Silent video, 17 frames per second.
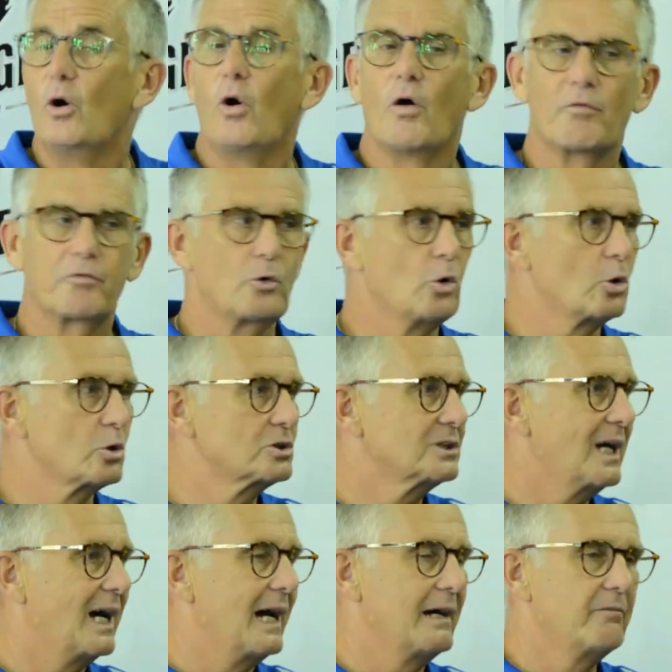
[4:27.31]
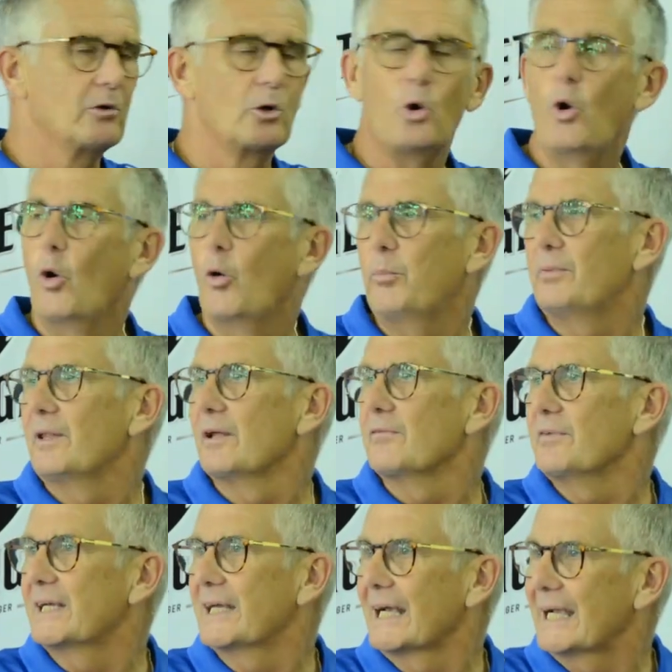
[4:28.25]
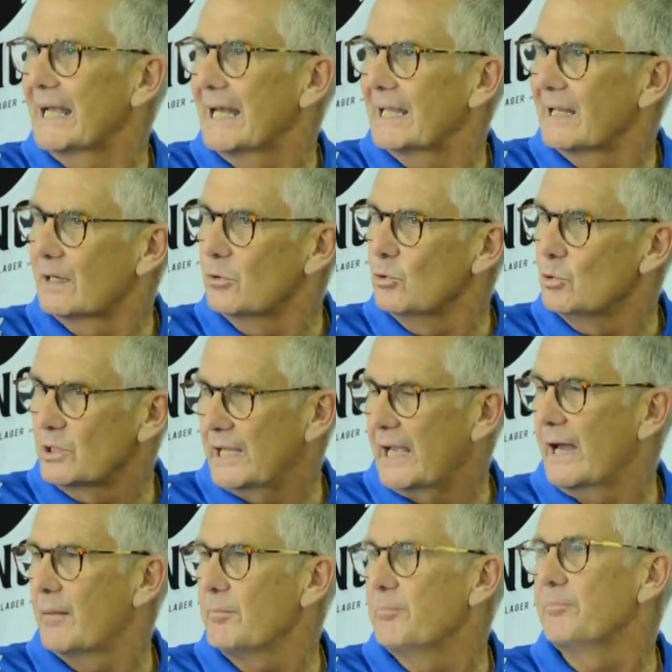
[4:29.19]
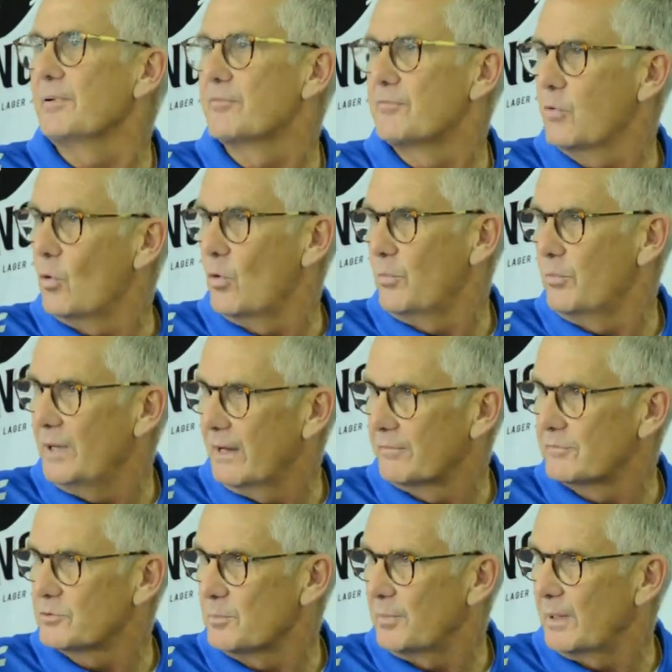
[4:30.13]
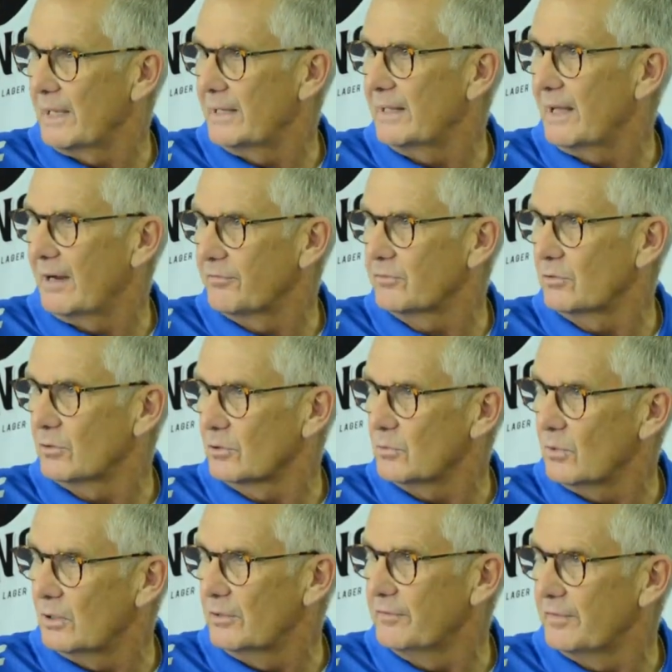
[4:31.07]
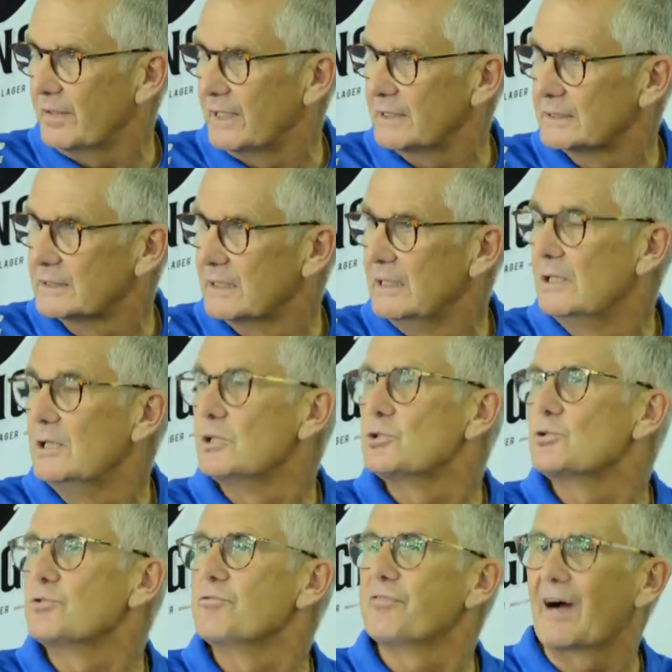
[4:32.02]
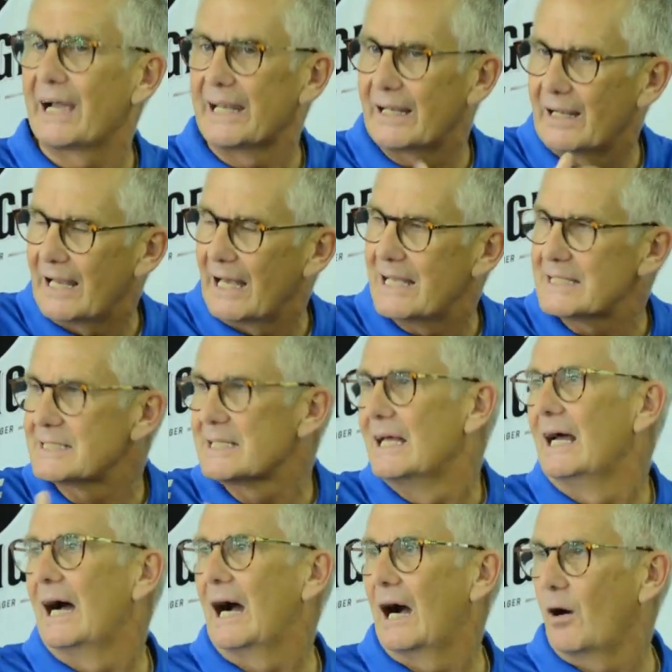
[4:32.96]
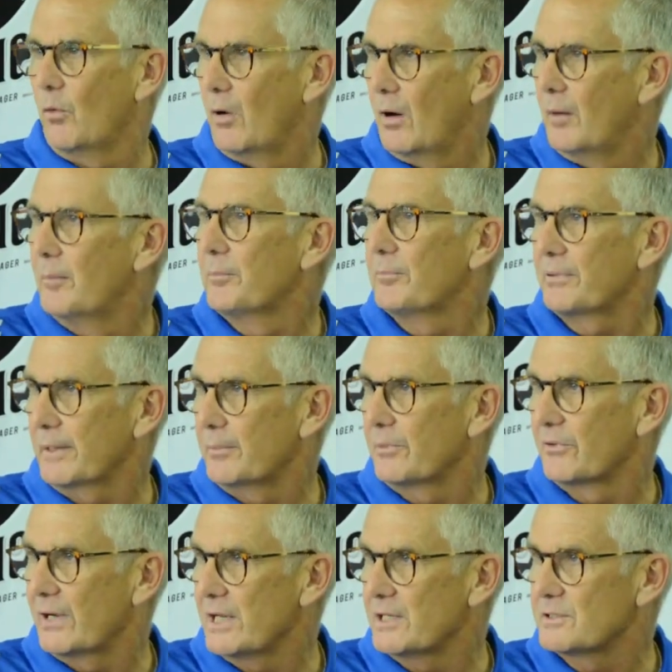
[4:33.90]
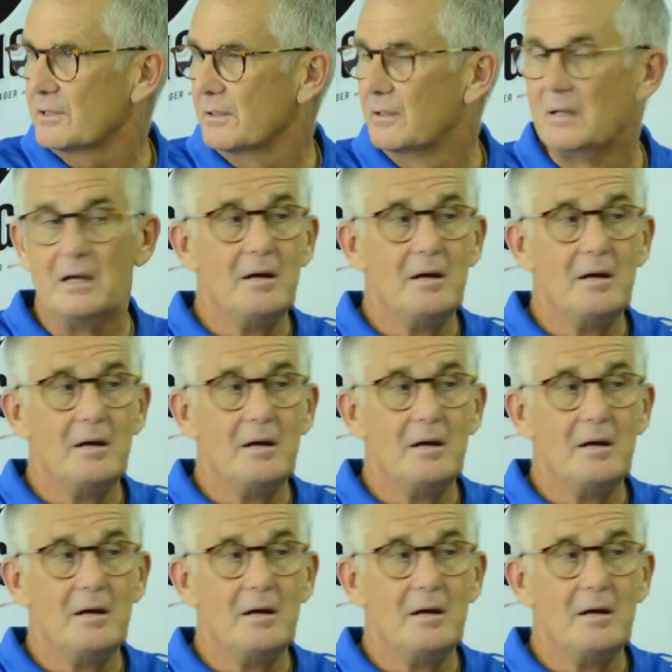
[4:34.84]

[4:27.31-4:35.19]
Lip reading: of course, I will hope that we can get a good camp before we have to play the AFCON qualifiers to finalize our preparation.